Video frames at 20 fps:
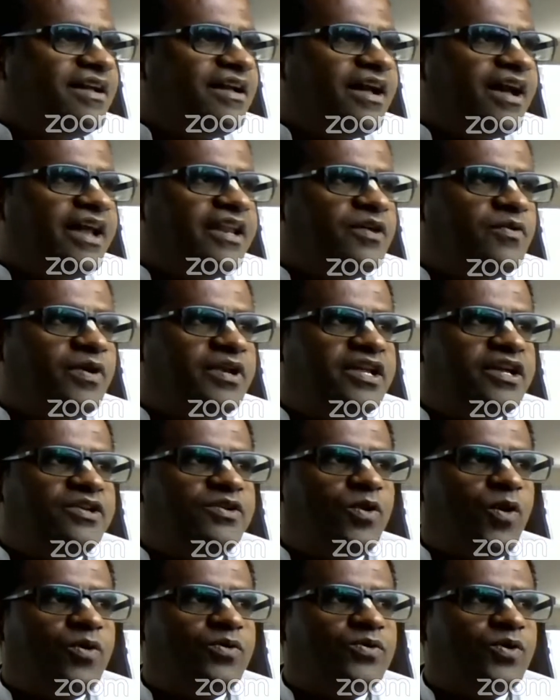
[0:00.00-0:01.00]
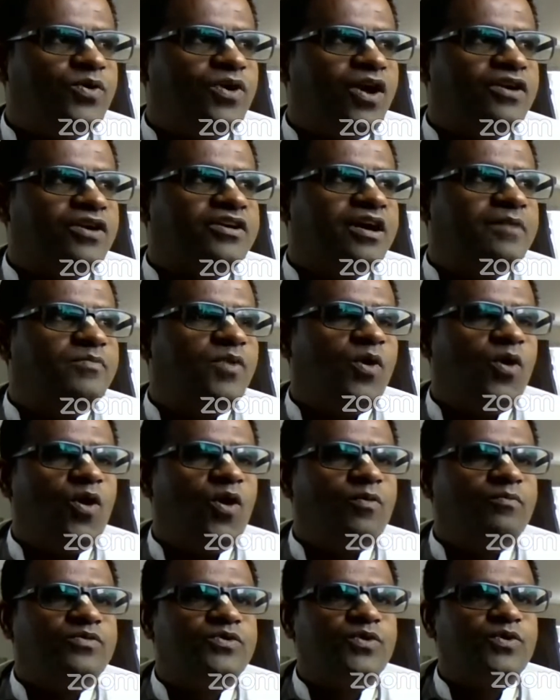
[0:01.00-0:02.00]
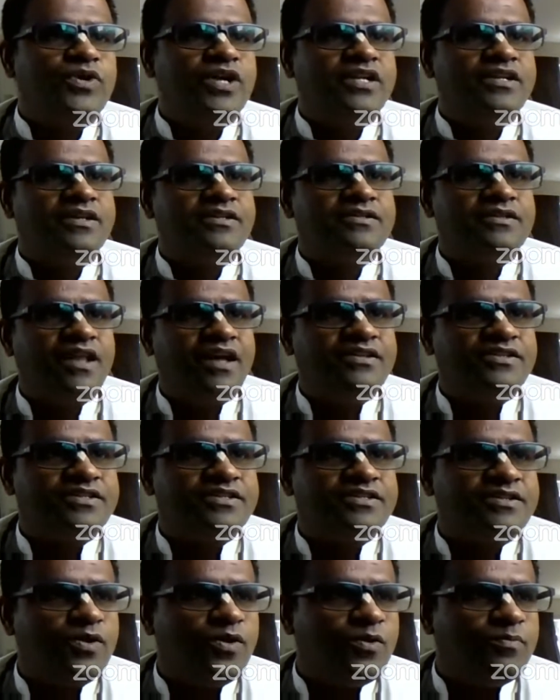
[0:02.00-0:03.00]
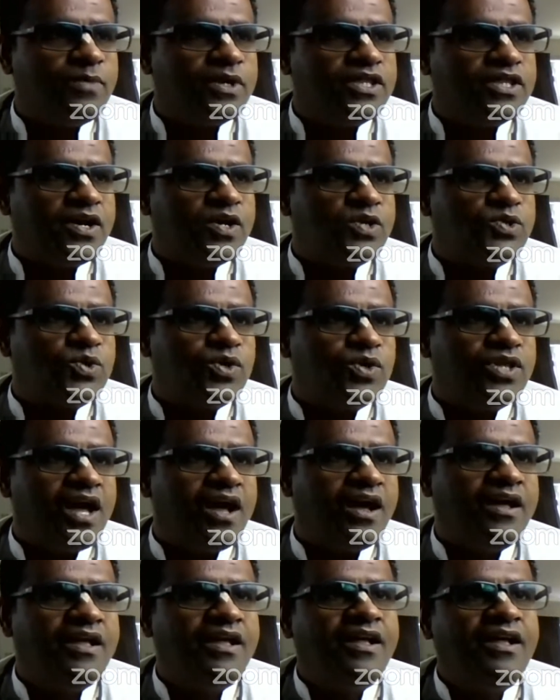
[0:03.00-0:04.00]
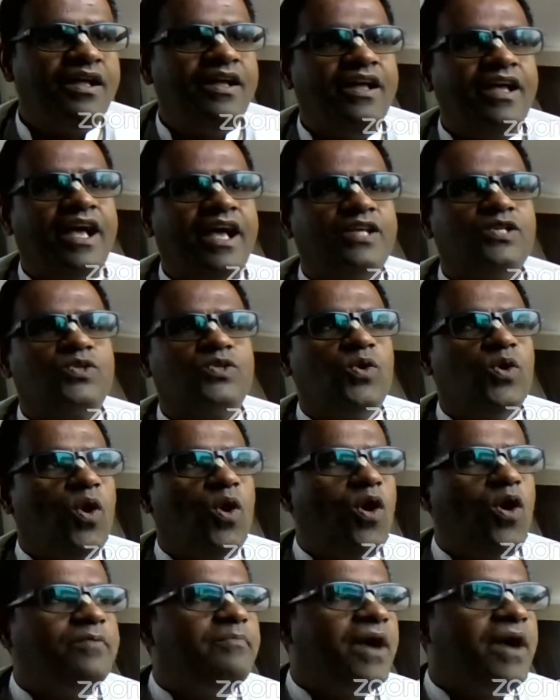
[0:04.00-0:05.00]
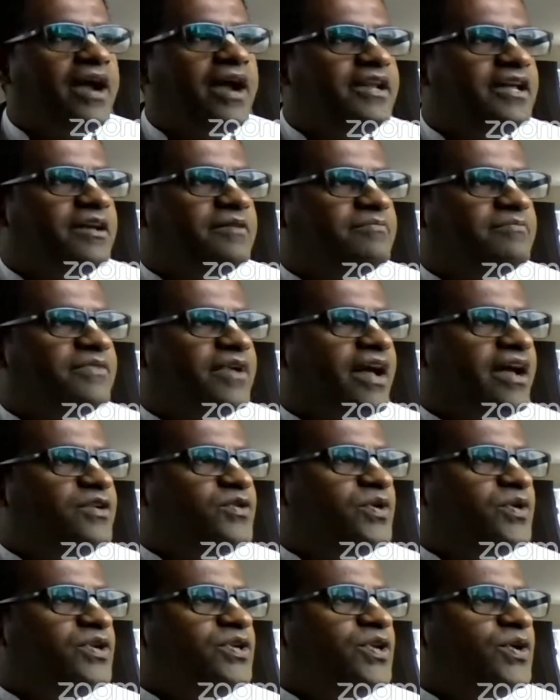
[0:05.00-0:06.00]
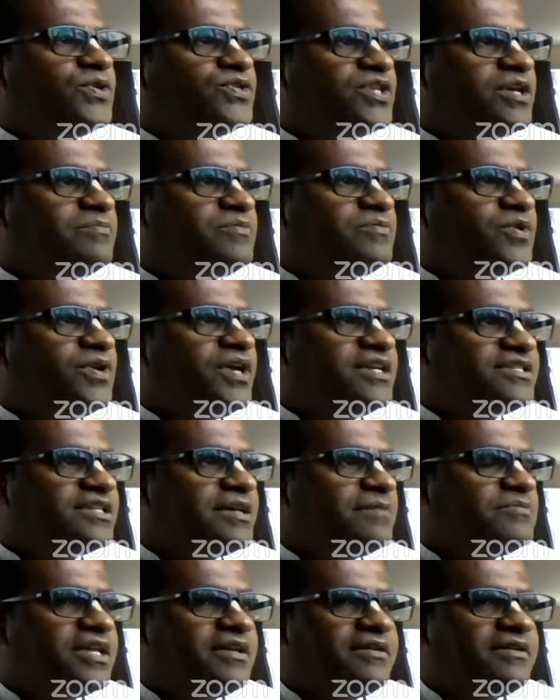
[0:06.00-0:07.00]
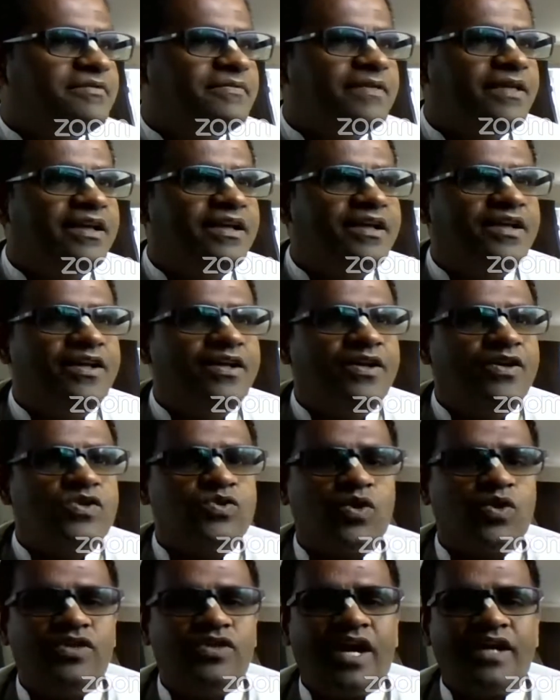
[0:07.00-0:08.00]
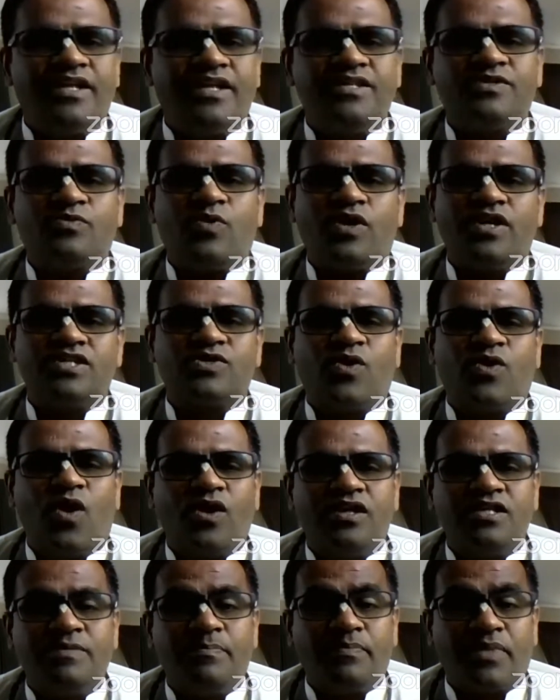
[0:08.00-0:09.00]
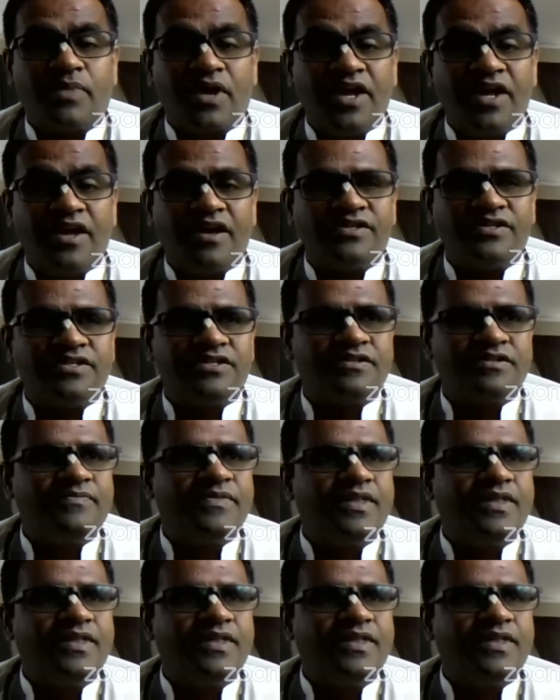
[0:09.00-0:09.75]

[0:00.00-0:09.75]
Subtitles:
And even he do not come home to eat his lunch. So Mother Yashoda has to go and find him and to induce him to eat something. So that is what is called as prayash.